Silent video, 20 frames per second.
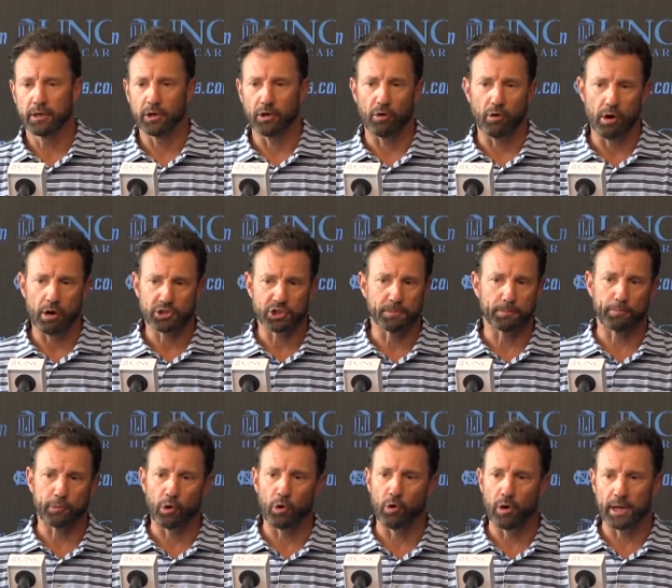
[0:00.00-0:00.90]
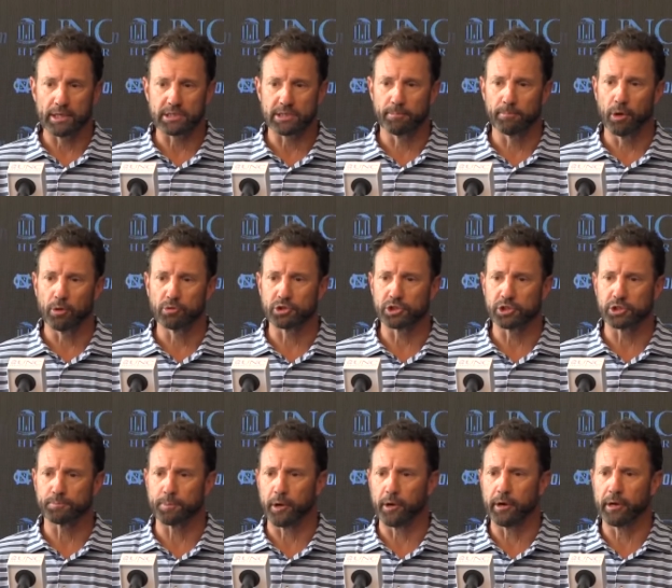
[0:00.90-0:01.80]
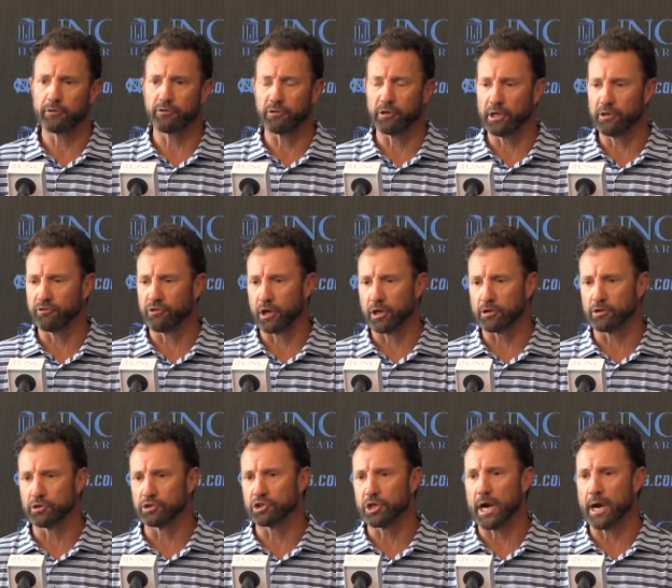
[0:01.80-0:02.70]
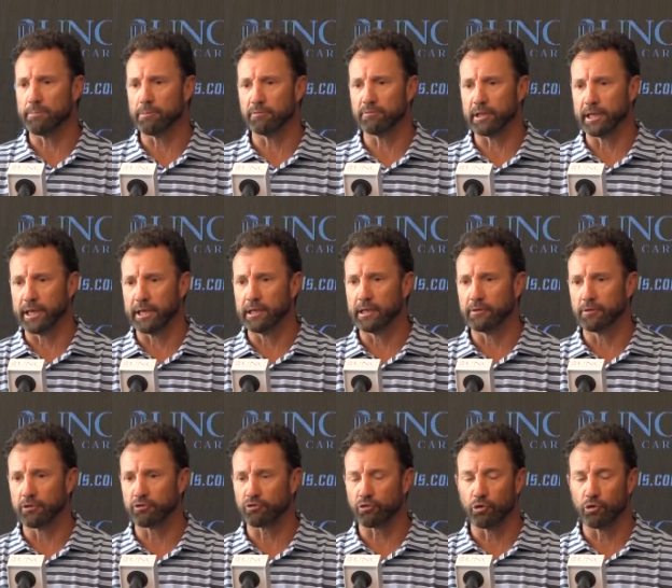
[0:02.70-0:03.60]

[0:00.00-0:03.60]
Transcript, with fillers: You know, Austin Proehl has the most experience, and he's done a good job of leading this